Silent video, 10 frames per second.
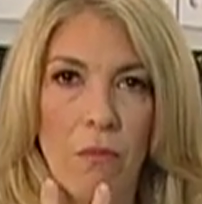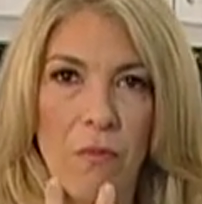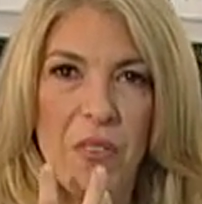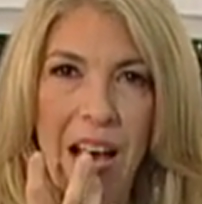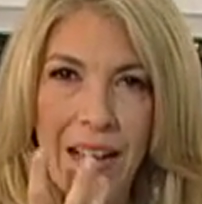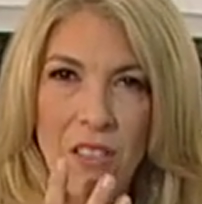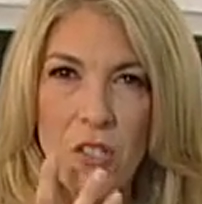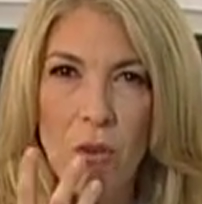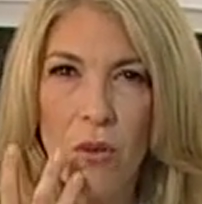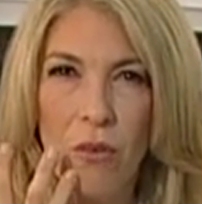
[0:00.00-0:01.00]

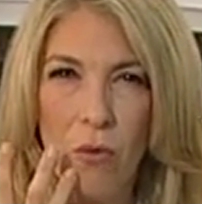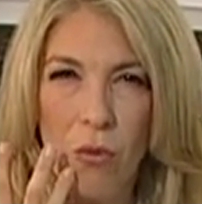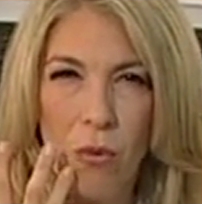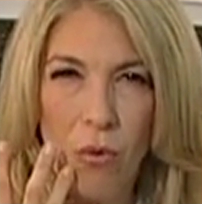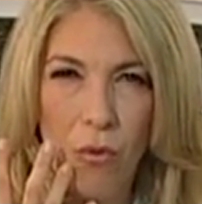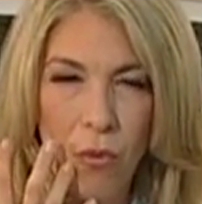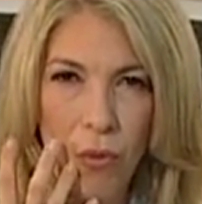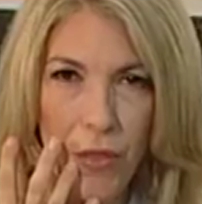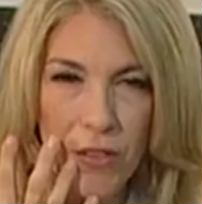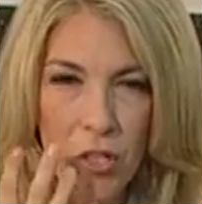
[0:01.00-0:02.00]
that's
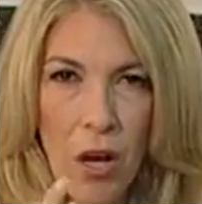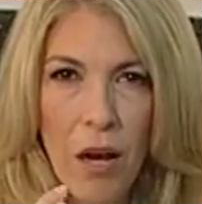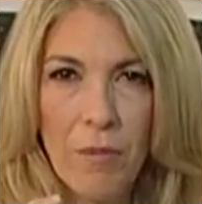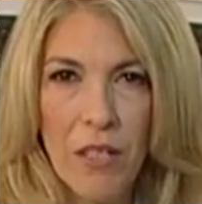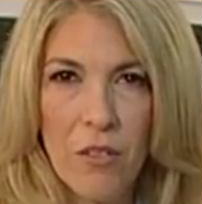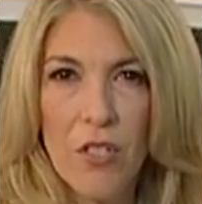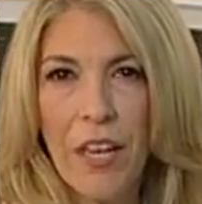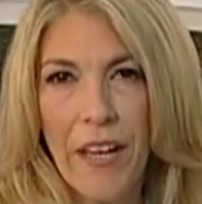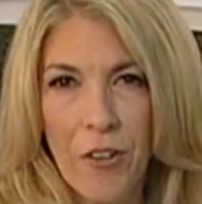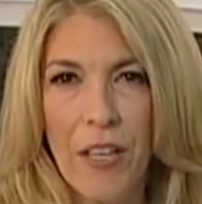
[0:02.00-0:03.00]
the time that you
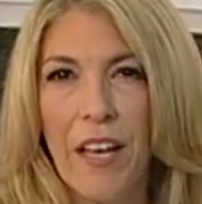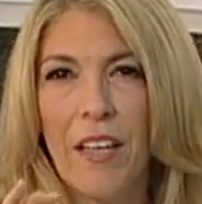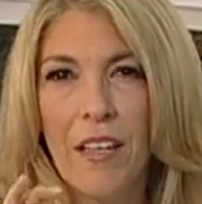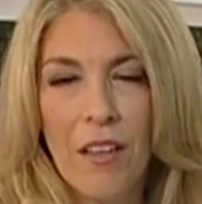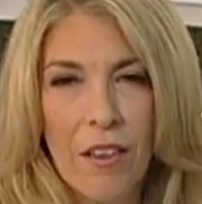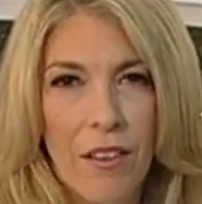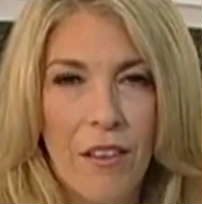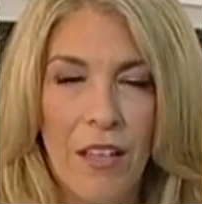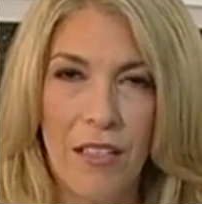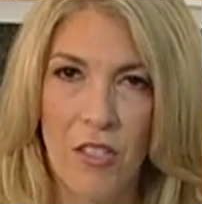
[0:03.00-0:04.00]
say, okay,
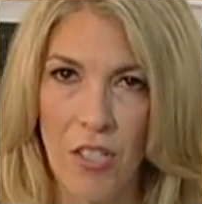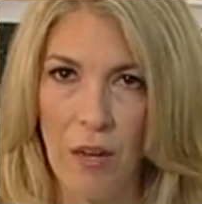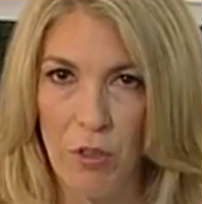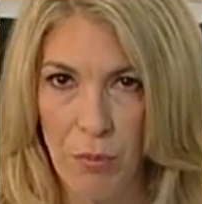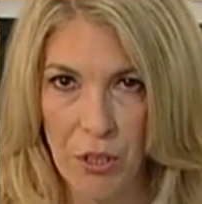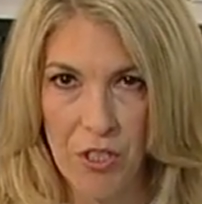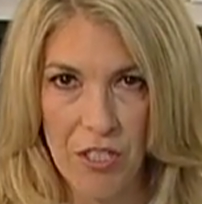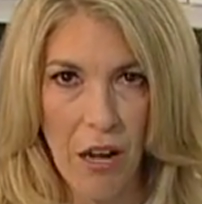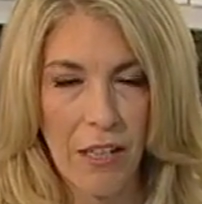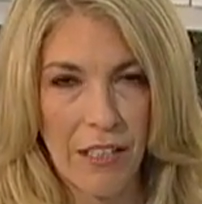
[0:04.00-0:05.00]
it's time to put the
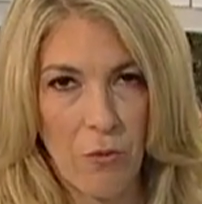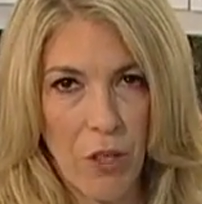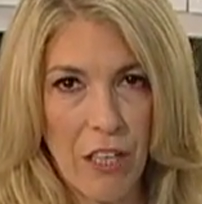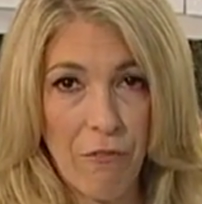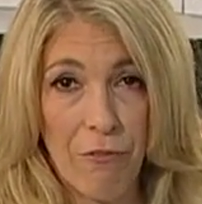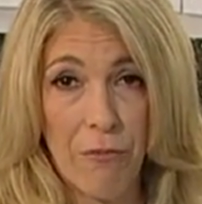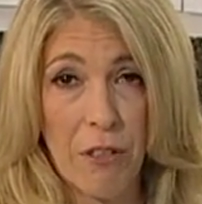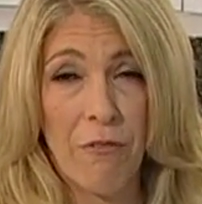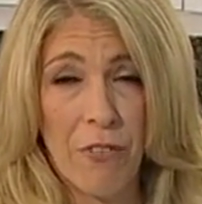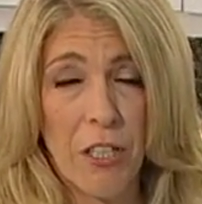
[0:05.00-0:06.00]
stock in and we can
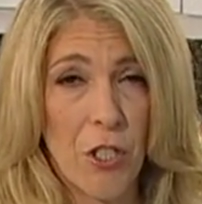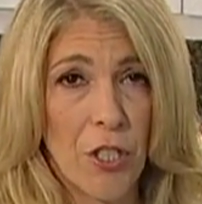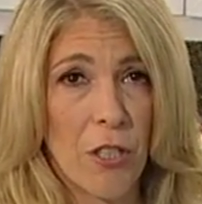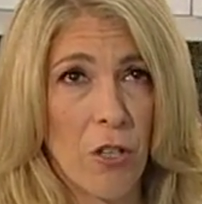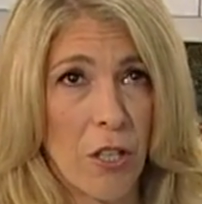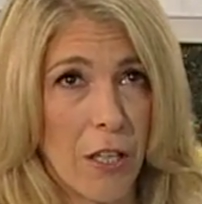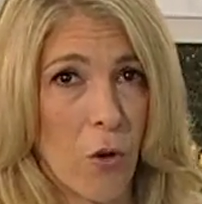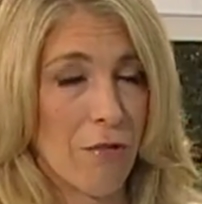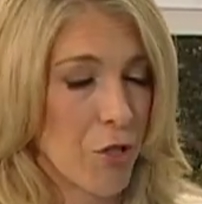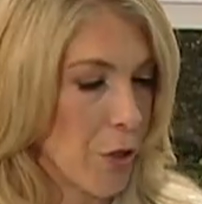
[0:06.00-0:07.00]
finish cooking
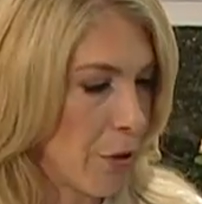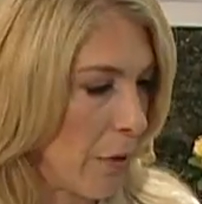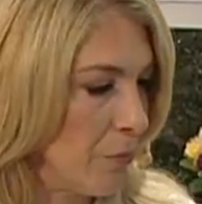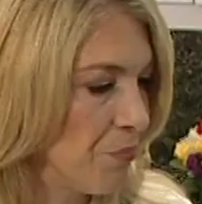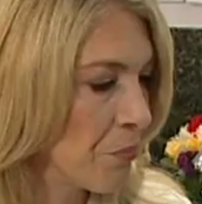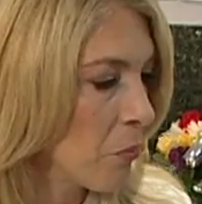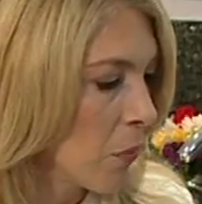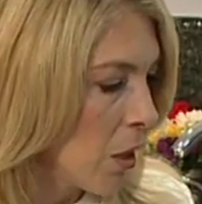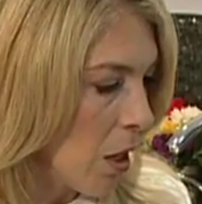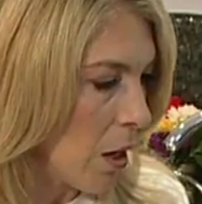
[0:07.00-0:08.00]
our risotto.
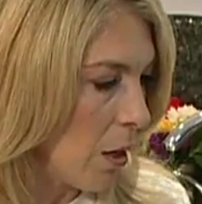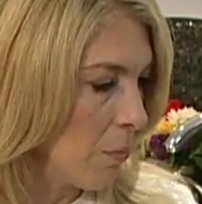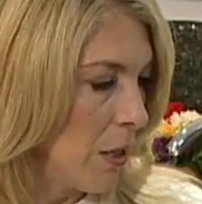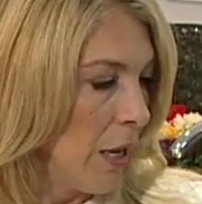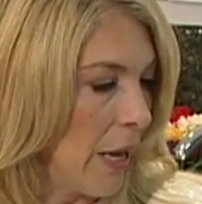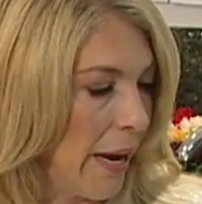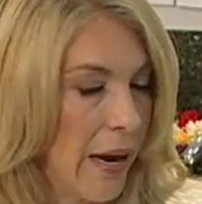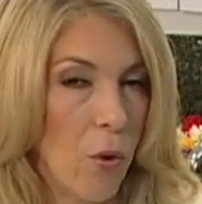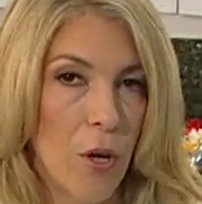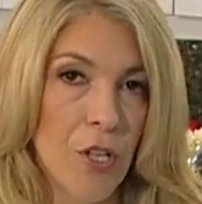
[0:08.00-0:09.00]

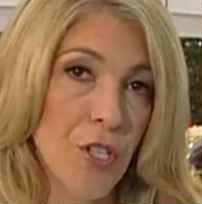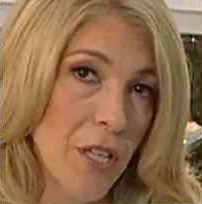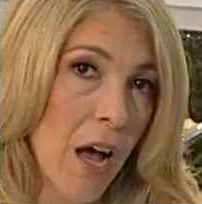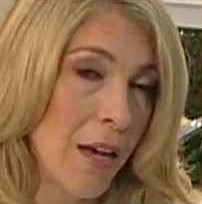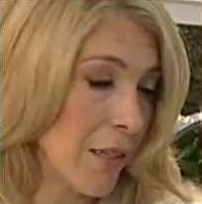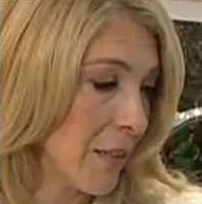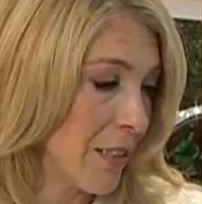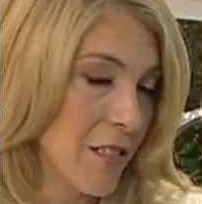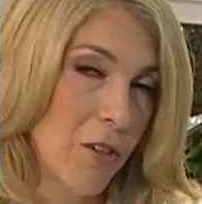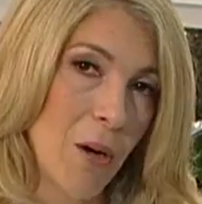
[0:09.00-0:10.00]
Our stock
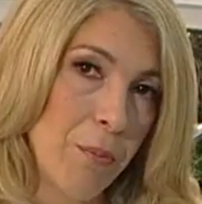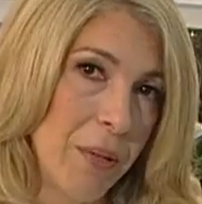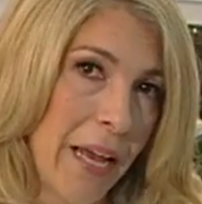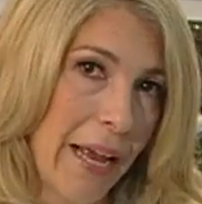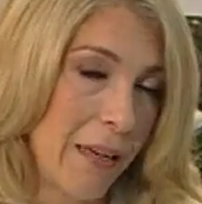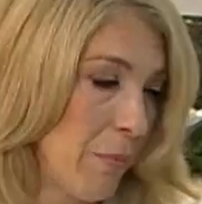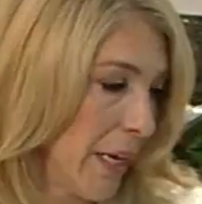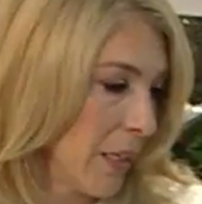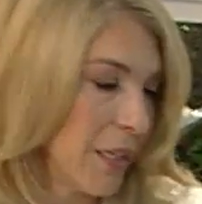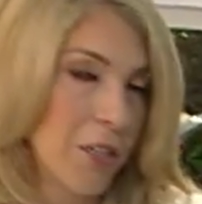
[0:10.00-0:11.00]
is in our pan
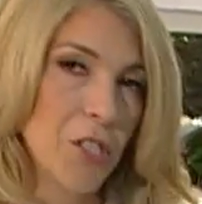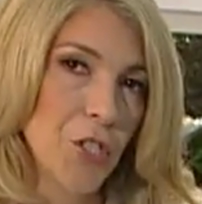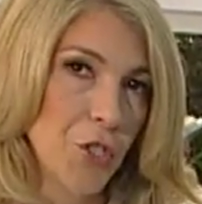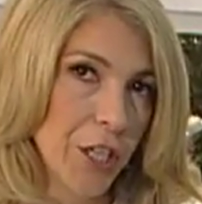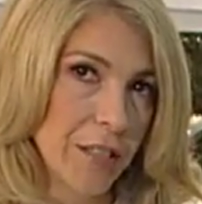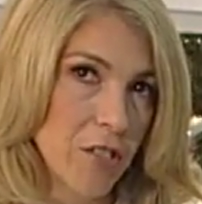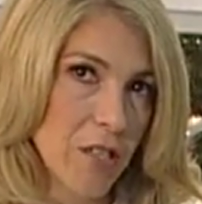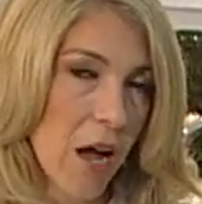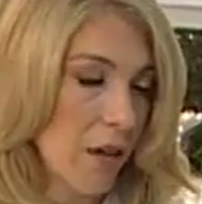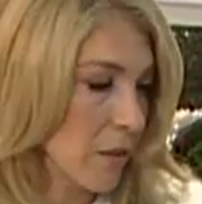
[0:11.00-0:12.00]
back here. It's a chicken
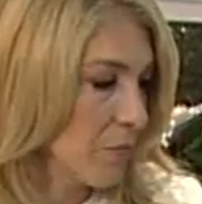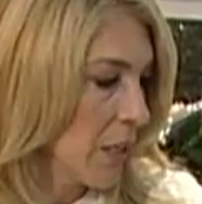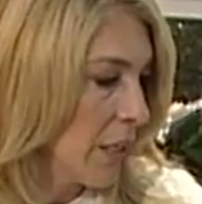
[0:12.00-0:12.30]
stock.